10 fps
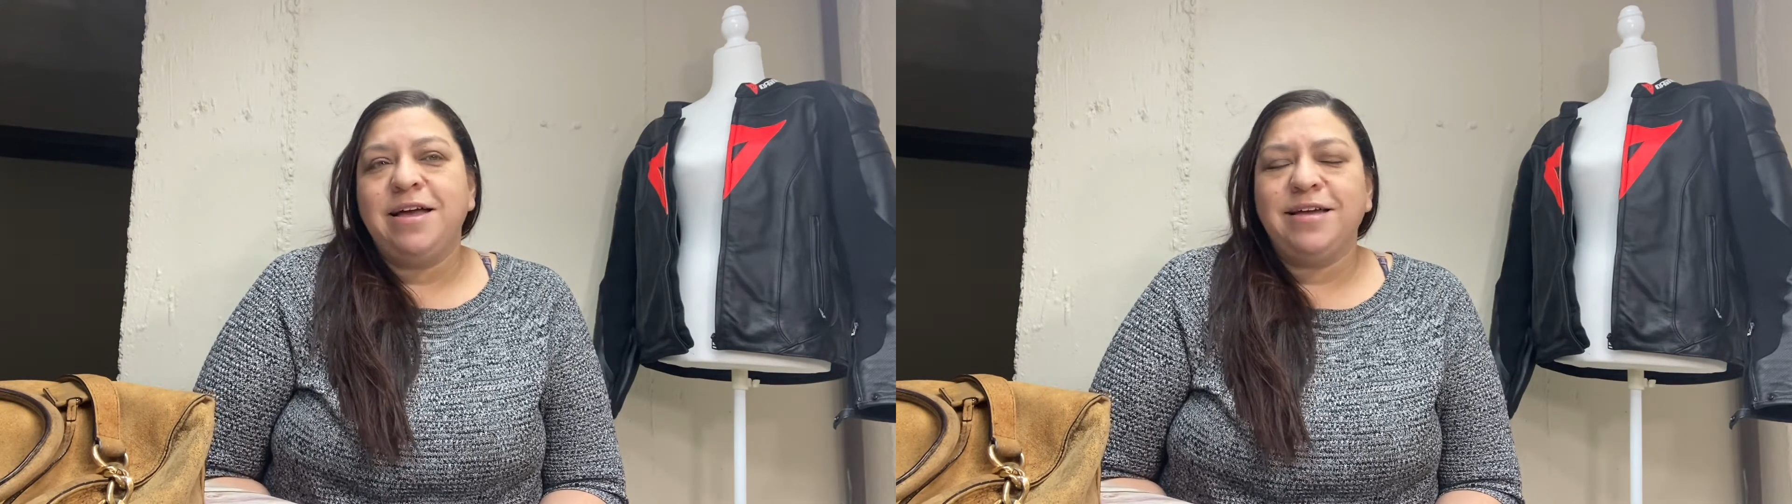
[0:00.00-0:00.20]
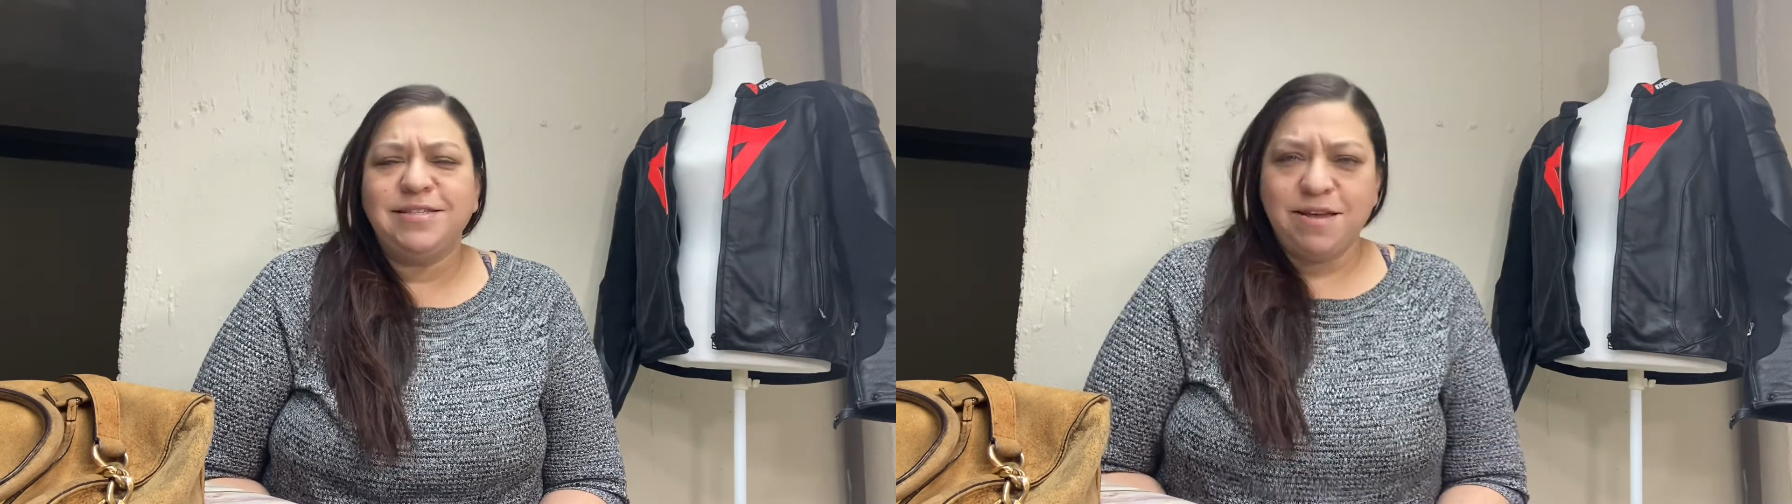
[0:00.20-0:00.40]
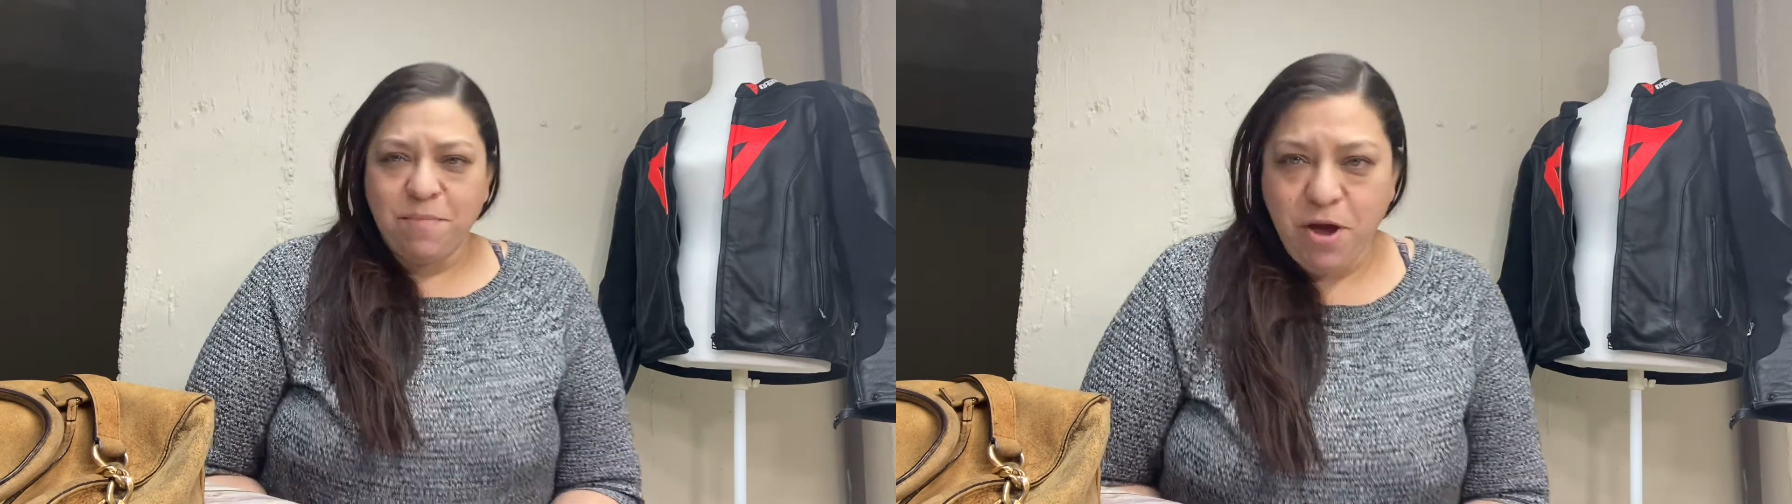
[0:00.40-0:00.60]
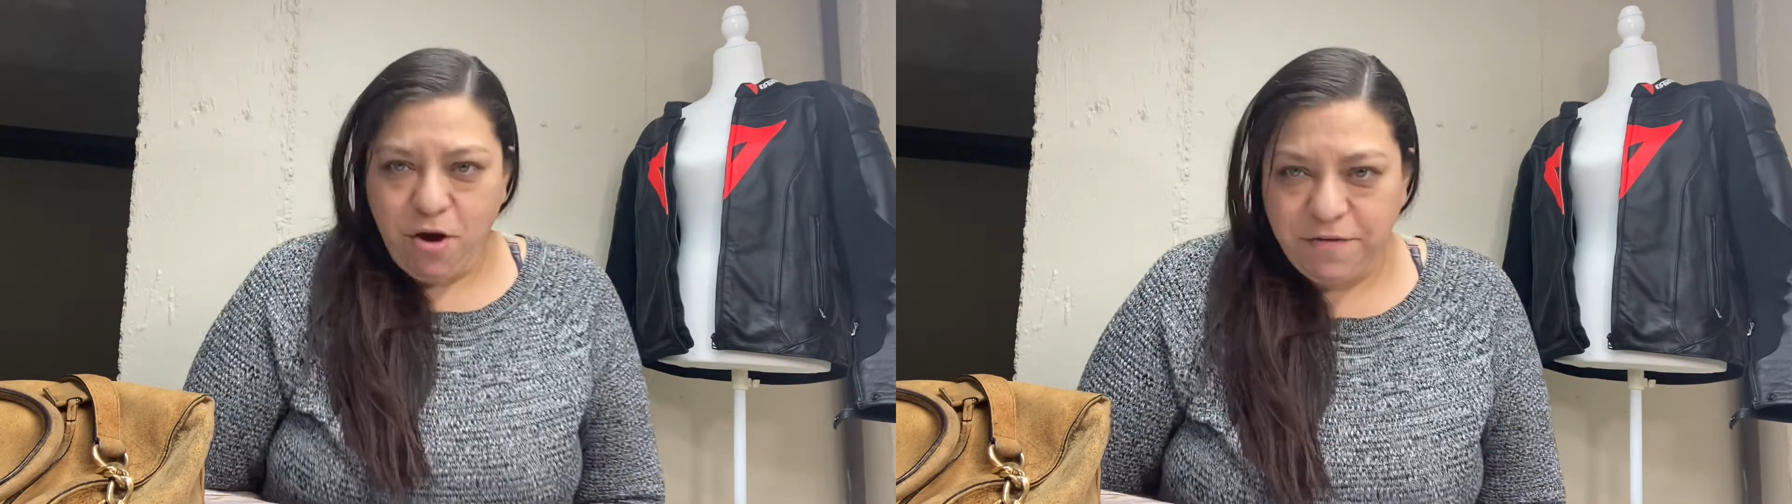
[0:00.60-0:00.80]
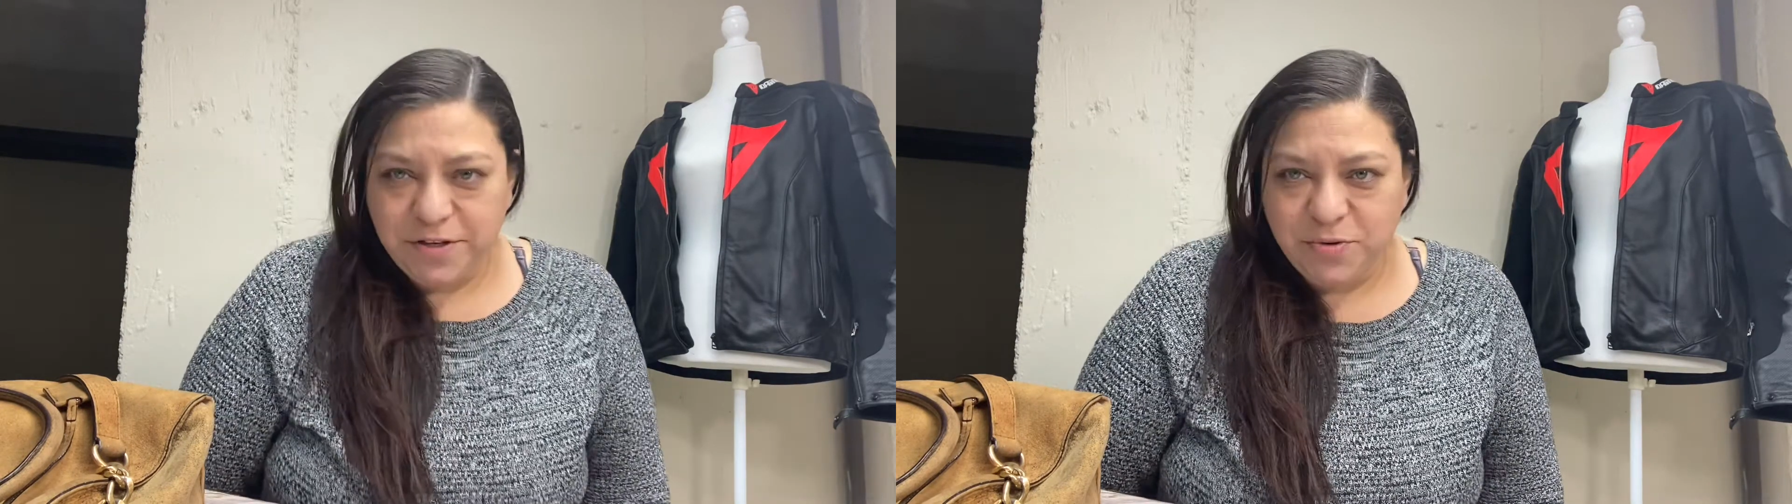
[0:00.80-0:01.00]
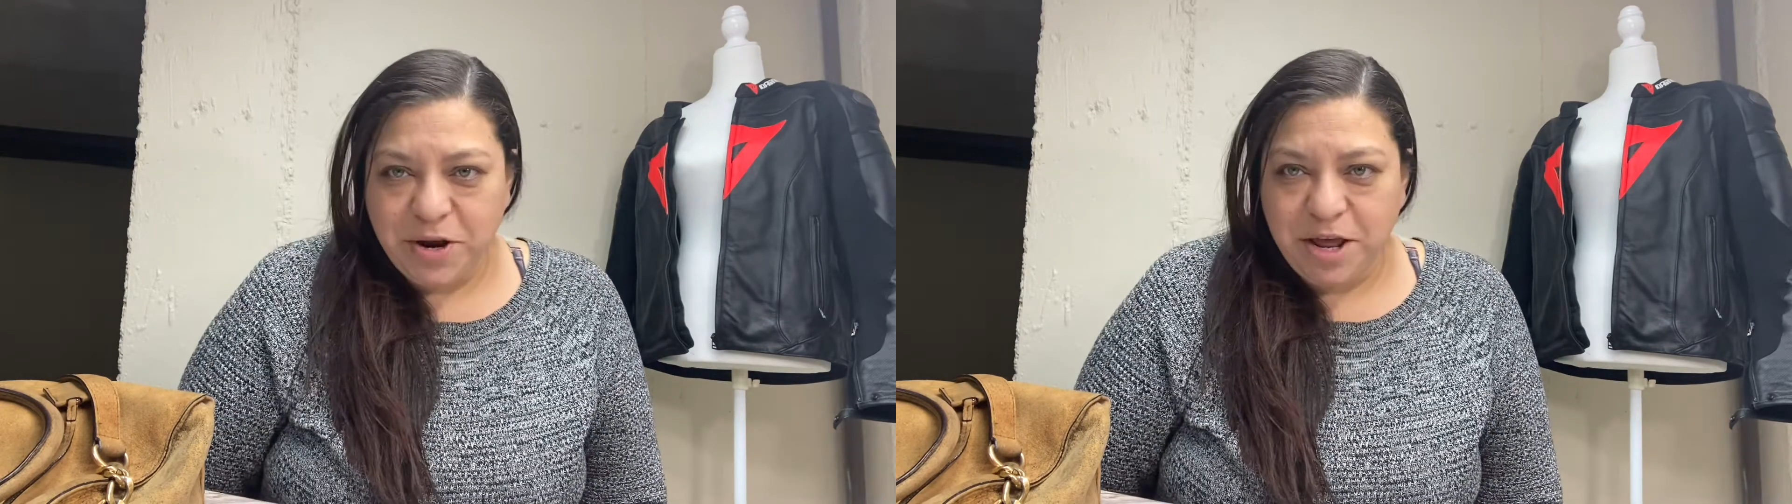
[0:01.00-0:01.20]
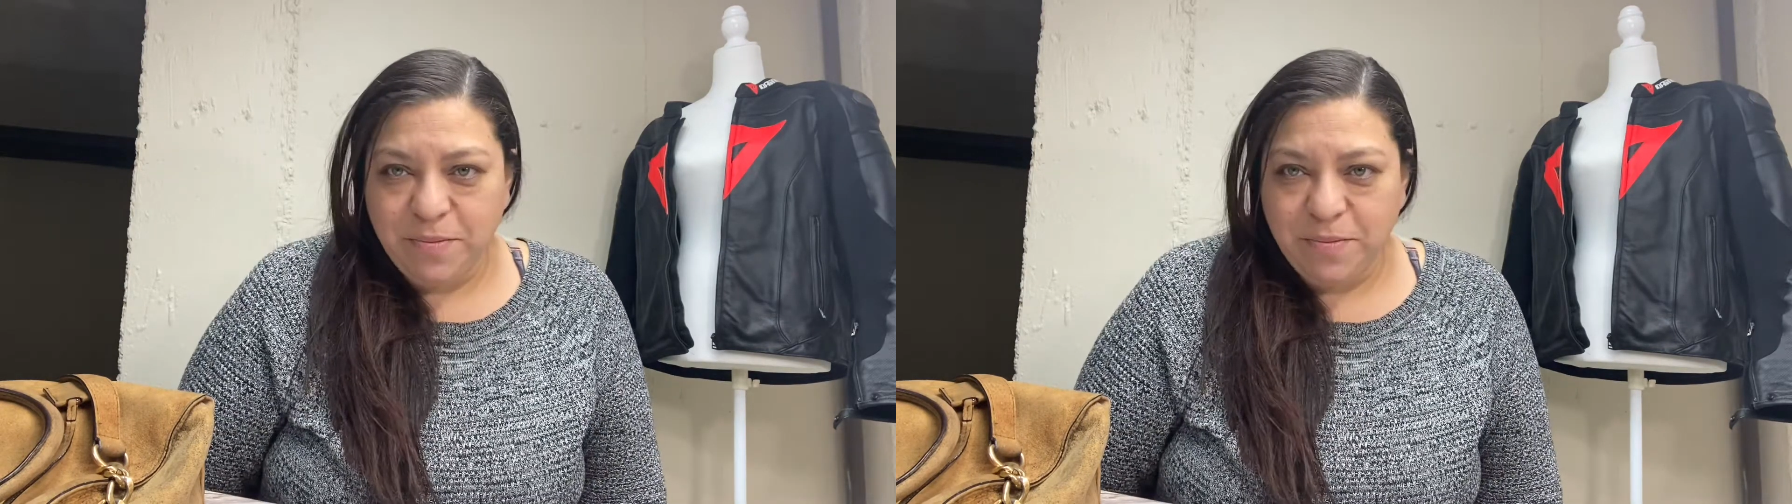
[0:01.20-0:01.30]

except my office right now